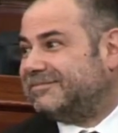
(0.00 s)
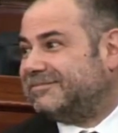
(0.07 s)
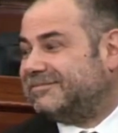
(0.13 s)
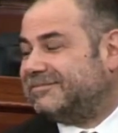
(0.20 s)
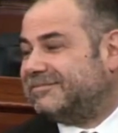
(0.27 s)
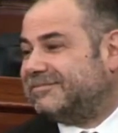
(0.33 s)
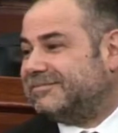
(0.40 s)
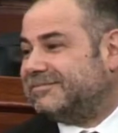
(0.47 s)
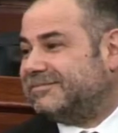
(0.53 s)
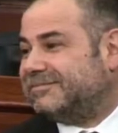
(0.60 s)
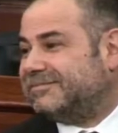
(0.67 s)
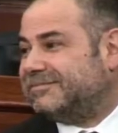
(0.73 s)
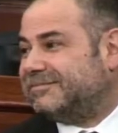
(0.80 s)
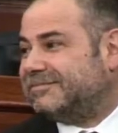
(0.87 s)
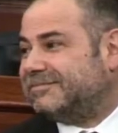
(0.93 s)

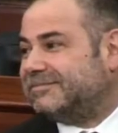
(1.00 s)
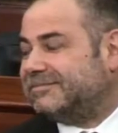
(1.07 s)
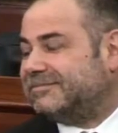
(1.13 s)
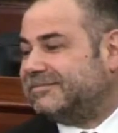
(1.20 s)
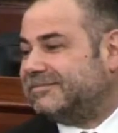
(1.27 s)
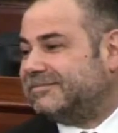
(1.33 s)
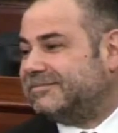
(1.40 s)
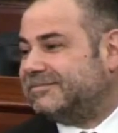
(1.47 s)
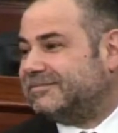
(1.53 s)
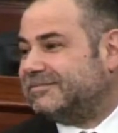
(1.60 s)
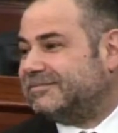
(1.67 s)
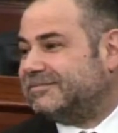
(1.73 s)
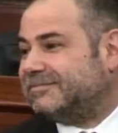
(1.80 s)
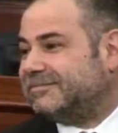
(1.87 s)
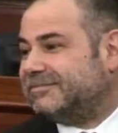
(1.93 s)

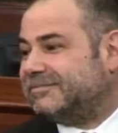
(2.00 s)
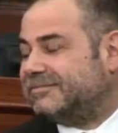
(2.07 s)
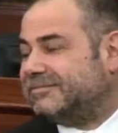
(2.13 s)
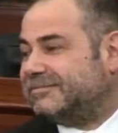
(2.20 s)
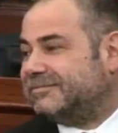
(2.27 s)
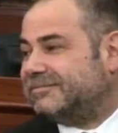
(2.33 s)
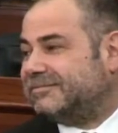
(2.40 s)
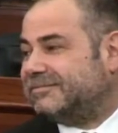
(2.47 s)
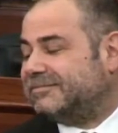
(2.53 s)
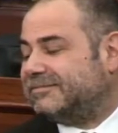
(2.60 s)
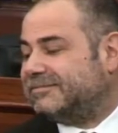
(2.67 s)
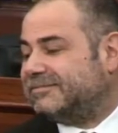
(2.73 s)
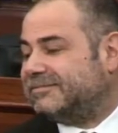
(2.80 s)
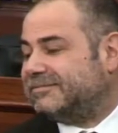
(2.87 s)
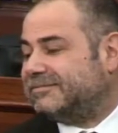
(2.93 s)

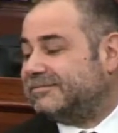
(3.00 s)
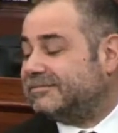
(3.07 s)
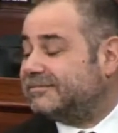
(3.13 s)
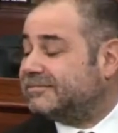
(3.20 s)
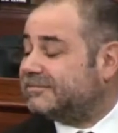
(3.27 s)
(not speaking)